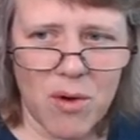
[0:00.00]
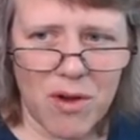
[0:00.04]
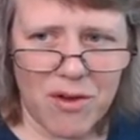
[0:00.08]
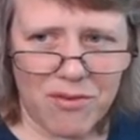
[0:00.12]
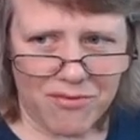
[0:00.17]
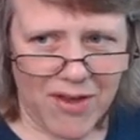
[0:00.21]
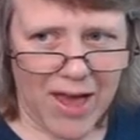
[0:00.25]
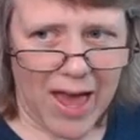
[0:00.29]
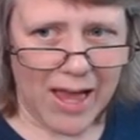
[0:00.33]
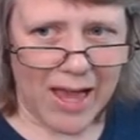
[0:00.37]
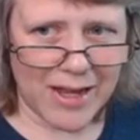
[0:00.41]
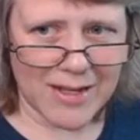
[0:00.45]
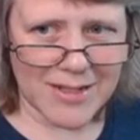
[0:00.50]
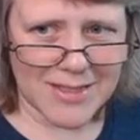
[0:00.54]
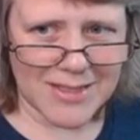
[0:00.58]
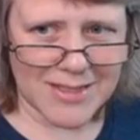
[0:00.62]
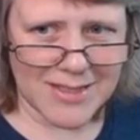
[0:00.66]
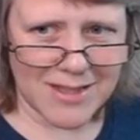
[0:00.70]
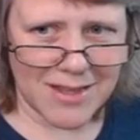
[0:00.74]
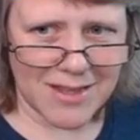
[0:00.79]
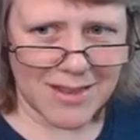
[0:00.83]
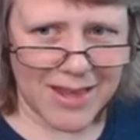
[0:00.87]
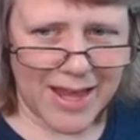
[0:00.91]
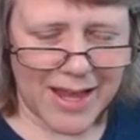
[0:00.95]
effects,
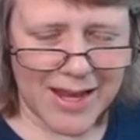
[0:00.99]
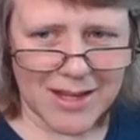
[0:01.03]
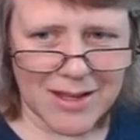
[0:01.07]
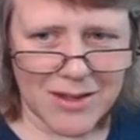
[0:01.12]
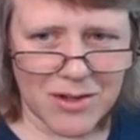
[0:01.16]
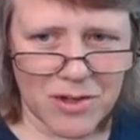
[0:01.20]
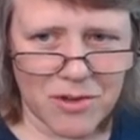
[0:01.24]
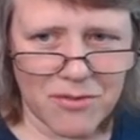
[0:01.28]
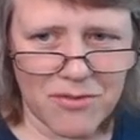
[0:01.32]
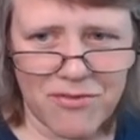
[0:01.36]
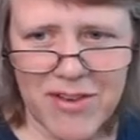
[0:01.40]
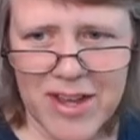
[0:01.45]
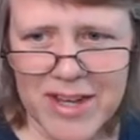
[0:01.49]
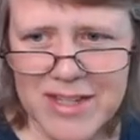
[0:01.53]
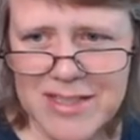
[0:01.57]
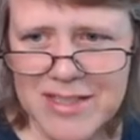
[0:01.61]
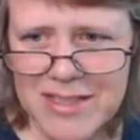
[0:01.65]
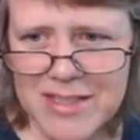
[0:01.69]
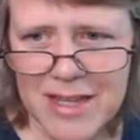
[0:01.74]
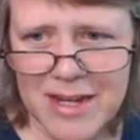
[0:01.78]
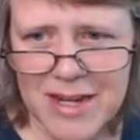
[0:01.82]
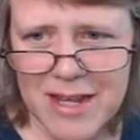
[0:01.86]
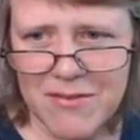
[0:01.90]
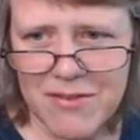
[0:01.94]
like effects
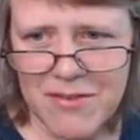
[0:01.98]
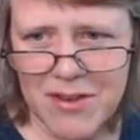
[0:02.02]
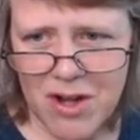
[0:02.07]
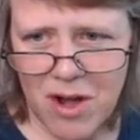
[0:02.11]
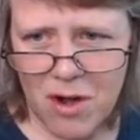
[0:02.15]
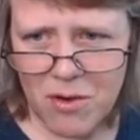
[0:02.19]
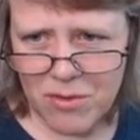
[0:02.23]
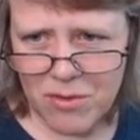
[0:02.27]
that even aren't